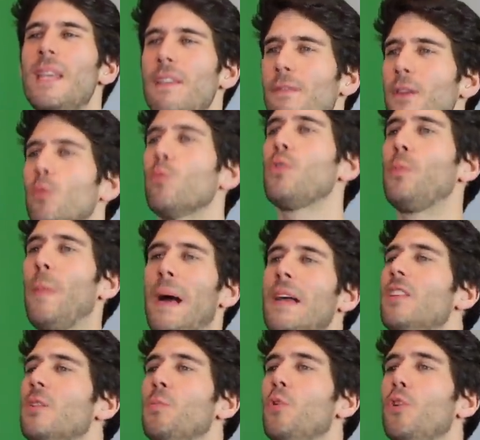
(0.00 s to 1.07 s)
They feel
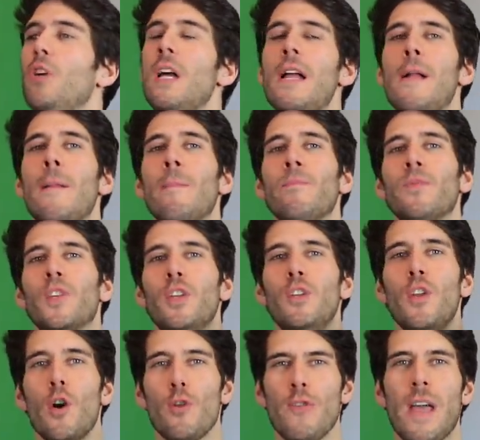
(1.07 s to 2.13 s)
responsible to
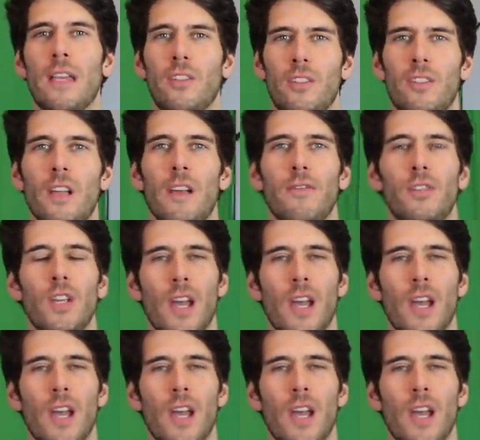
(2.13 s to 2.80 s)
know that stuff,